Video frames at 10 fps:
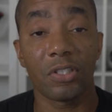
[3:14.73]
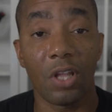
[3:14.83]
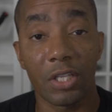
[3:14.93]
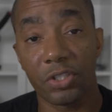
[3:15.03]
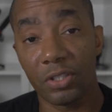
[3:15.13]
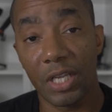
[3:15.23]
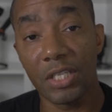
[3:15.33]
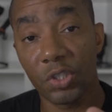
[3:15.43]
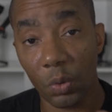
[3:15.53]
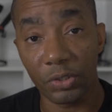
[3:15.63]
lawn,
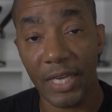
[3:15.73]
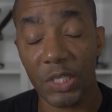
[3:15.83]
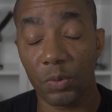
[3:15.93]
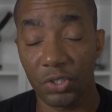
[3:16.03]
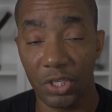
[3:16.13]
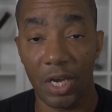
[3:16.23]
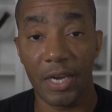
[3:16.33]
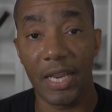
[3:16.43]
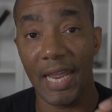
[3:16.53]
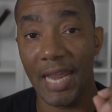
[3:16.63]
his soil test was
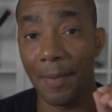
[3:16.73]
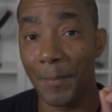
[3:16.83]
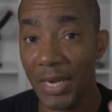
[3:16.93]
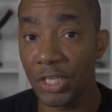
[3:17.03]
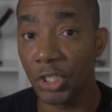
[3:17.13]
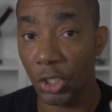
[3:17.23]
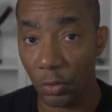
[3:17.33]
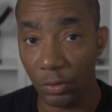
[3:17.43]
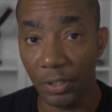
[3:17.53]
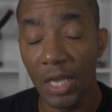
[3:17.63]
done in
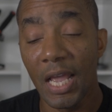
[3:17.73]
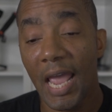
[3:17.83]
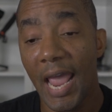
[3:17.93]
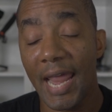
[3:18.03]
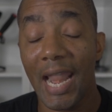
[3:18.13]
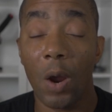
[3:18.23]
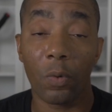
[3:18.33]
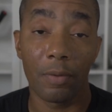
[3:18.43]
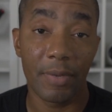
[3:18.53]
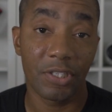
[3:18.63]
mid-June, and now we're
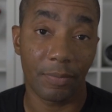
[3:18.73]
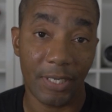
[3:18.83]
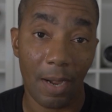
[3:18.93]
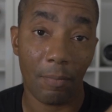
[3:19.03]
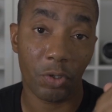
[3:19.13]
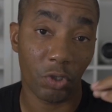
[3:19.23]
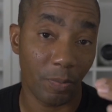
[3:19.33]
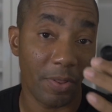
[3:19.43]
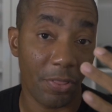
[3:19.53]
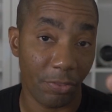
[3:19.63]
in mid-September, so it's
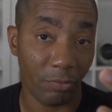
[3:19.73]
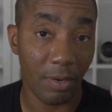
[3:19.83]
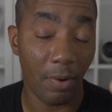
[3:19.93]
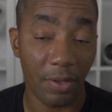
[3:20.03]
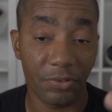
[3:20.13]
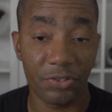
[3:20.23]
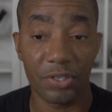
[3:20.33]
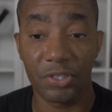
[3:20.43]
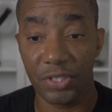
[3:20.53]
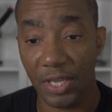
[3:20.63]
been three months
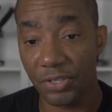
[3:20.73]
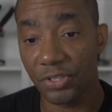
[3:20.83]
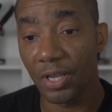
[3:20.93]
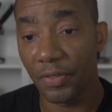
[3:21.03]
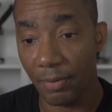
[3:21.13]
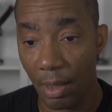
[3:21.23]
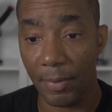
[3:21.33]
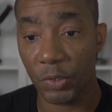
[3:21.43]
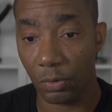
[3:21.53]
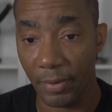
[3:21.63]
since the
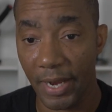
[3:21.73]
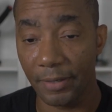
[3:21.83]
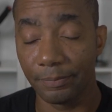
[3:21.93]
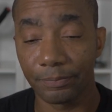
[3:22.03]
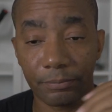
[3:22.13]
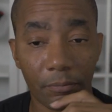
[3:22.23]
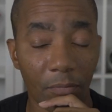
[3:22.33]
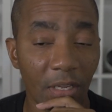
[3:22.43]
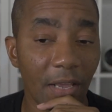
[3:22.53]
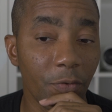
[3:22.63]
amendments were made.
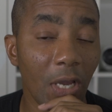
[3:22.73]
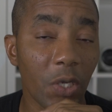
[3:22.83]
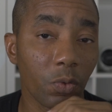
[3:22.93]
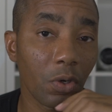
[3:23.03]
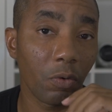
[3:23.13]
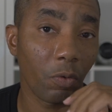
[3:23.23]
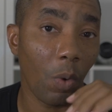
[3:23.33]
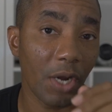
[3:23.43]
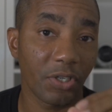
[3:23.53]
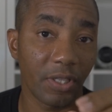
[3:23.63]
If you guys were, were
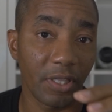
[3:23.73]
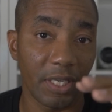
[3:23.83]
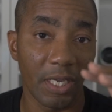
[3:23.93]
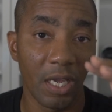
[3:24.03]
watching the